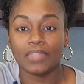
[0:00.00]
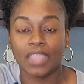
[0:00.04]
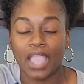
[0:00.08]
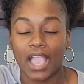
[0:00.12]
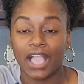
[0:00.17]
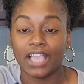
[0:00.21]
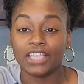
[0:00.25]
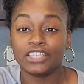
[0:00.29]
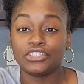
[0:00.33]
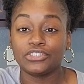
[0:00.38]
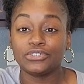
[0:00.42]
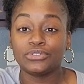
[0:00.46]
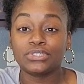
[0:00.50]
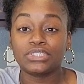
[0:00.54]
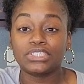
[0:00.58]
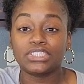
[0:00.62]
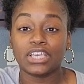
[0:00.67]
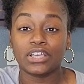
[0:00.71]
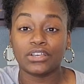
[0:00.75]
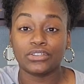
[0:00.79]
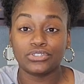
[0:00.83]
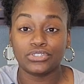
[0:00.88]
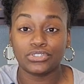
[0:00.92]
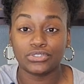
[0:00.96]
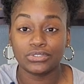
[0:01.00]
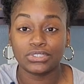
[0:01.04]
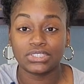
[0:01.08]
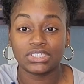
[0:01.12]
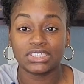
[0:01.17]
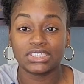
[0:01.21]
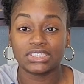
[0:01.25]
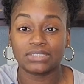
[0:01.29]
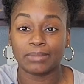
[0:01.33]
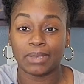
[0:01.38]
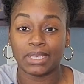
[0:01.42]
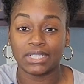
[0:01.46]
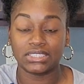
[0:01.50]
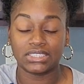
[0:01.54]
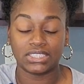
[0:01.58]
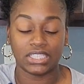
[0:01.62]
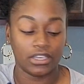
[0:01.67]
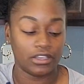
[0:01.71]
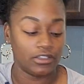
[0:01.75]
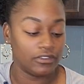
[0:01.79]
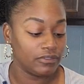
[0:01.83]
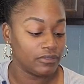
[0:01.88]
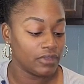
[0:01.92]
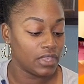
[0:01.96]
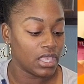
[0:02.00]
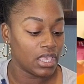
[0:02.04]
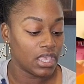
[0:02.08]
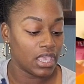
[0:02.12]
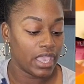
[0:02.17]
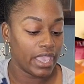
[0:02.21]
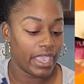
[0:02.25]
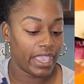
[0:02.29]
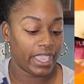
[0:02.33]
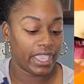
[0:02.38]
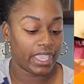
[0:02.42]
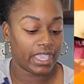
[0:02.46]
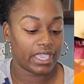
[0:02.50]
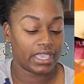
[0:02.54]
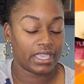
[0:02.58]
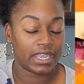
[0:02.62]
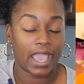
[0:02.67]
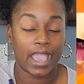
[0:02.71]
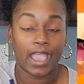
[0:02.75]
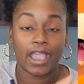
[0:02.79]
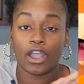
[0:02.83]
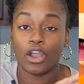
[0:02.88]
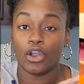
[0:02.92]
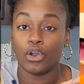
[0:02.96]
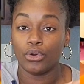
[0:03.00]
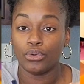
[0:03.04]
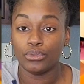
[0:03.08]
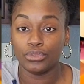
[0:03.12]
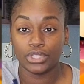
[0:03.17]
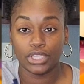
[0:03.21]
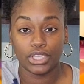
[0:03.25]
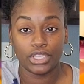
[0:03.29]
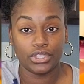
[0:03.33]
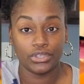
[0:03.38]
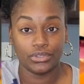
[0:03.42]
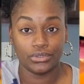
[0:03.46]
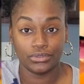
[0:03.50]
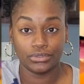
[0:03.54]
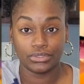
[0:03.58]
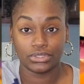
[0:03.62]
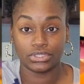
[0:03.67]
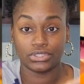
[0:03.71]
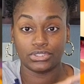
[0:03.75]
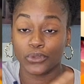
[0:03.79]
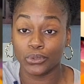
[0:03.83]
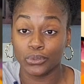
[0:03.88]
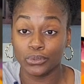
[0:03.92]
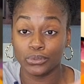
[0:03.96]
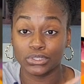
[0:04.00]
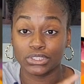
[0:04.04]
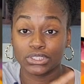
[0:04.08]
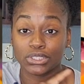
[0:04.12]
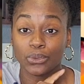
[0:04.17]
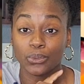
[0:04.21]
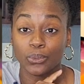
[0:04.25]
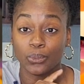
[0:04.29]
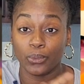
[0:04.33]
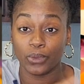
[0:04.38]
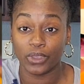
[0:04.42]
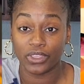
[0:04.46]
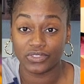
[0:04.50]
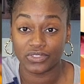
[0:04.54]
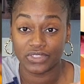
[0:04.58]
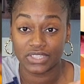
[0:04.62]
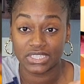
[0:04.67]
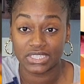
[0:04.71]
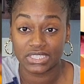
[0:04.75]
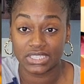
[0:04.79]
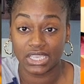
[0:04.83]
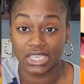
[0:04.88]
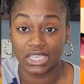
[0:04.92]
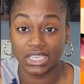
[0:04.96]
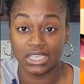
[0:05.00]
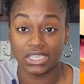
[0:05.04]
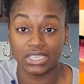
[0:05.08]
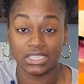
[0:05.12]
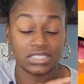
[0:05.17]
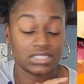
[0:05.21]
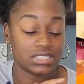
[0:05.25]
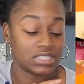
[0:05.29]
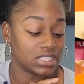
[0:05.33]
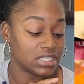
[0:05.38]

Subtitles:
I do sell juices myself, and I only use fruits with the seeds.